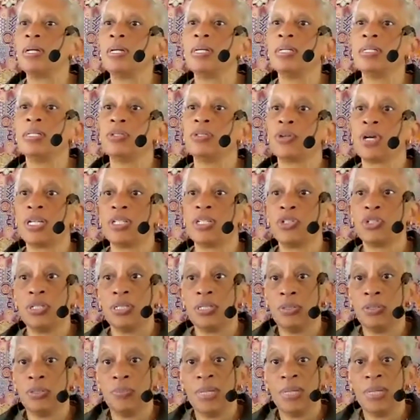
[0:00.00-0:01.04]
Try
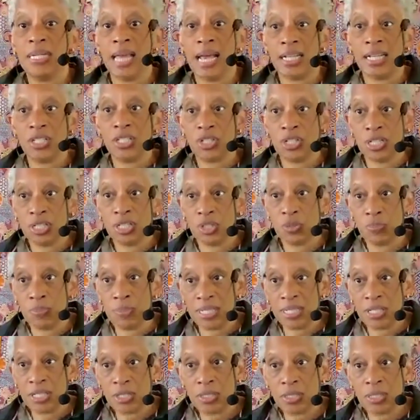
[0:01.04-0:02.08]
to be
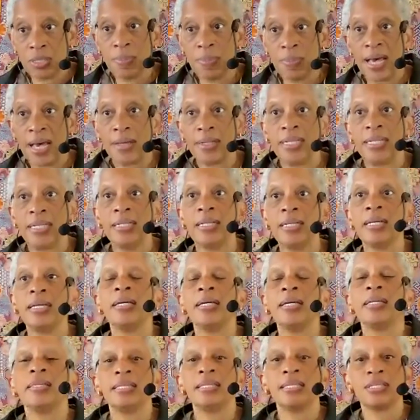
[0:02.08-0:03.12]
non-judgmental about it.
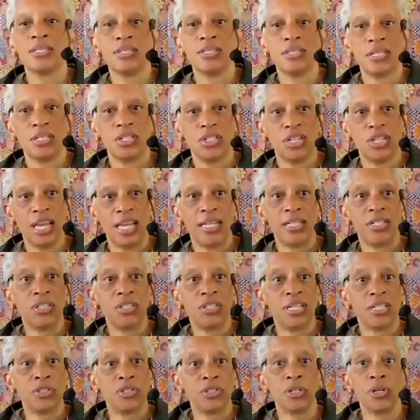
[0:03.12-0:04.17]
This is a change
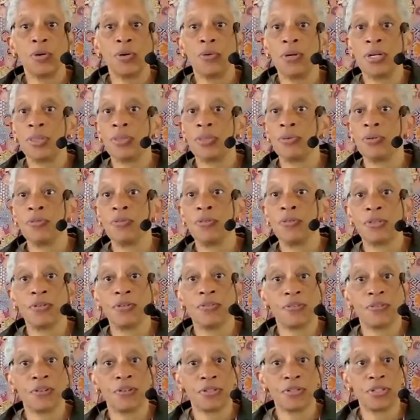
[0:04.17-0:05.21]
that you're going through for the
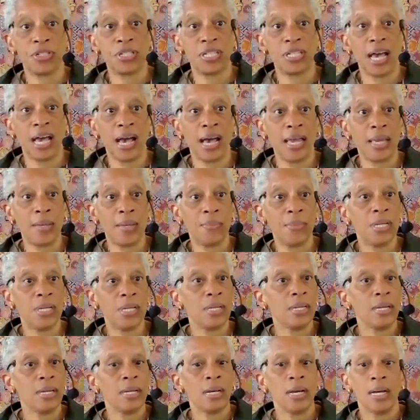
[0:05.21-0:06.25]
first time.
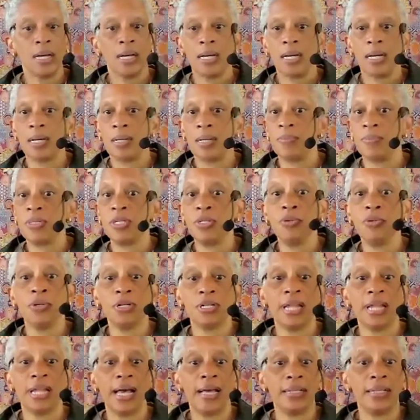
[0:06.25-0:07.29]
You are
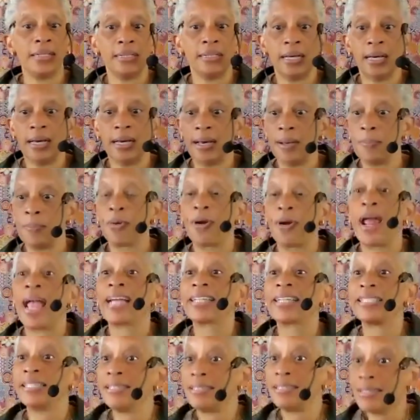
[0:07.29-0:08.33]
not
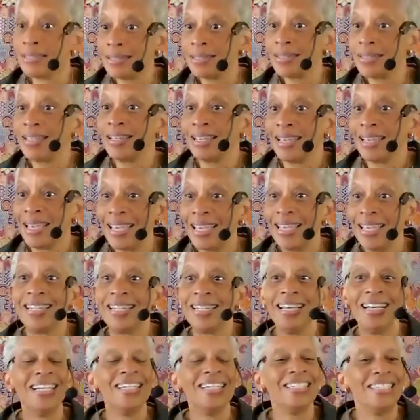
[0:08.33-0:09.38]
practiced in
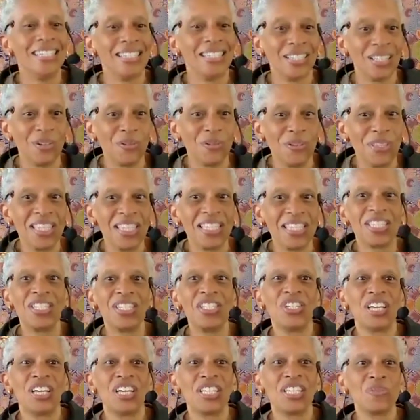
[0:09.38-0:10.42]
dealing with this
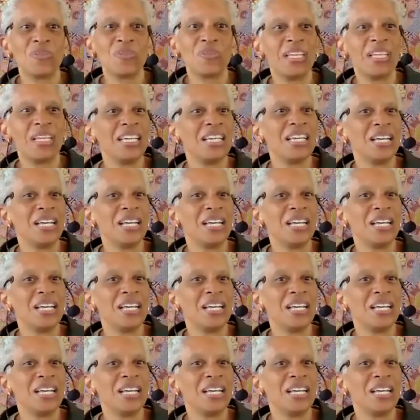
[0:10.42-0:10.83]
adjustment.